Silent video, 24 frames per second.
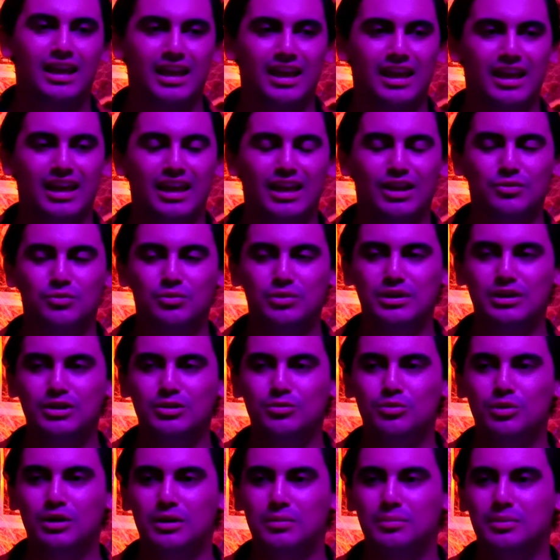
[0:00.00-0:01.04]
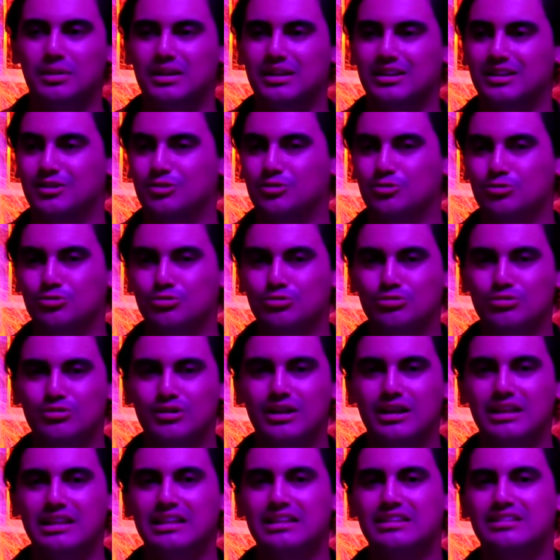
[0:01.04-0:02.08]
and we would have been
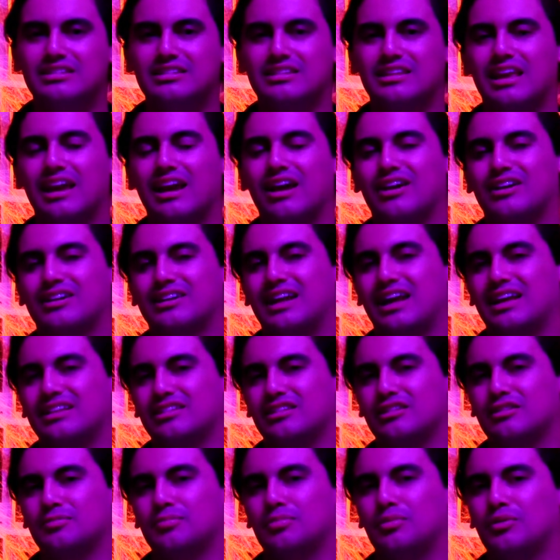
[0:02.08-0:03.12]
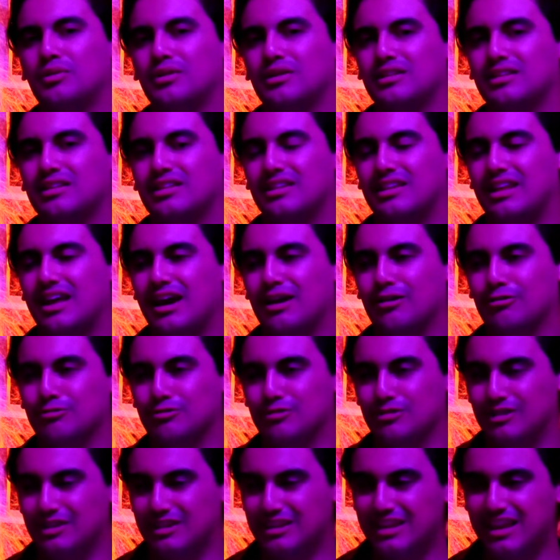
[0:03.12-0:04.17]
really scared at this point that
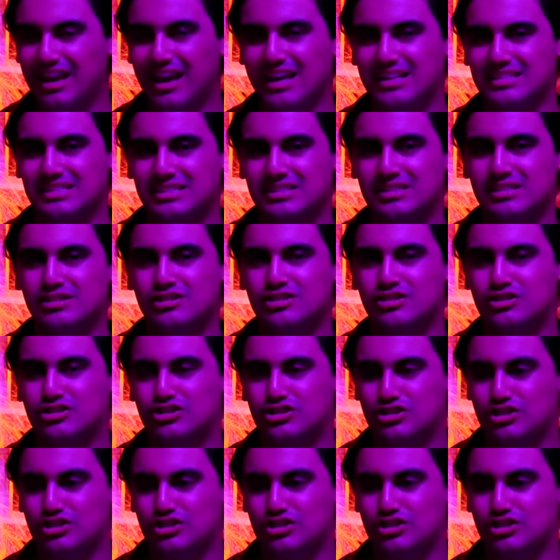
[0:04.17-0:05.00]
yes, this